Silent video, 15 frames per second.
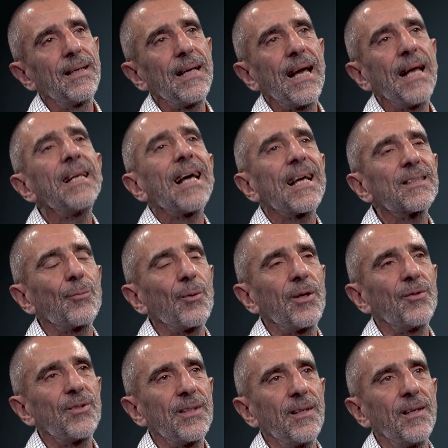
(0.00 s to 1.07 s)
And that's where you
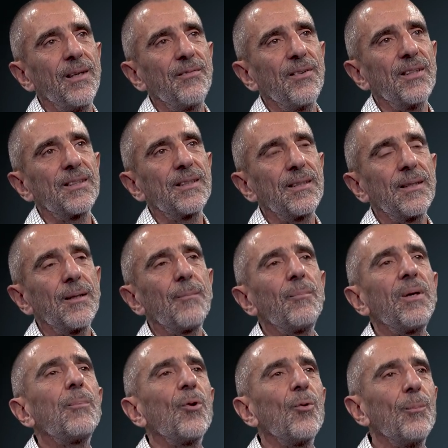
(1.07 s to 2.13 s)
see the difference.
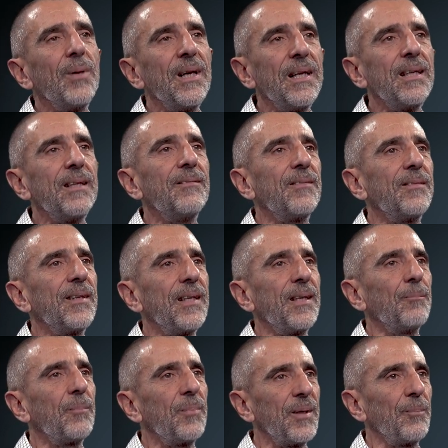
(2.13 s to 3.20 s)
People who believe
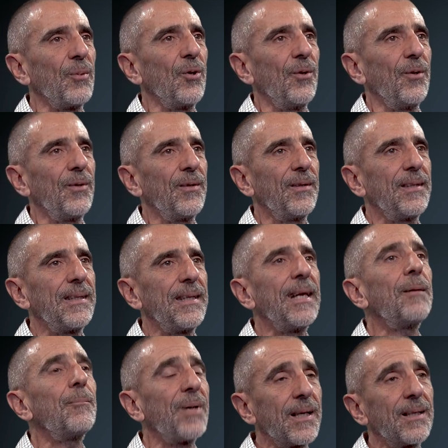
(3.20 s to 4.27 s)
in people,
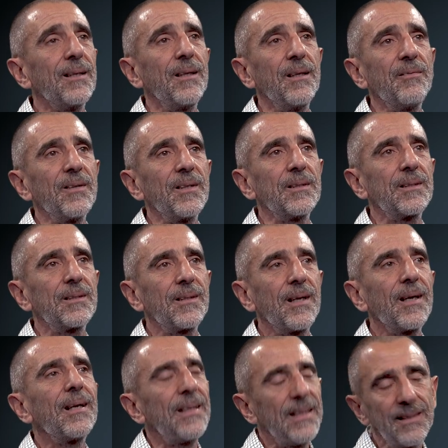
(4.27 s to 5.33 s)
they make the difference.
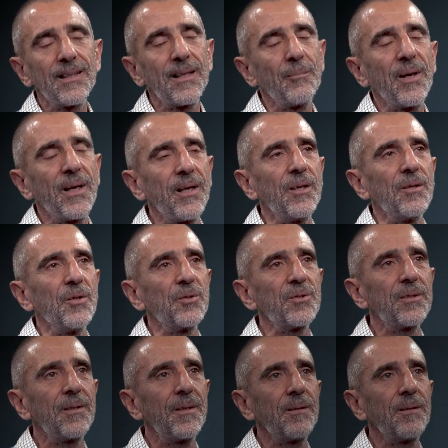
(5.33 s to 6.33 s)
These are my heroes.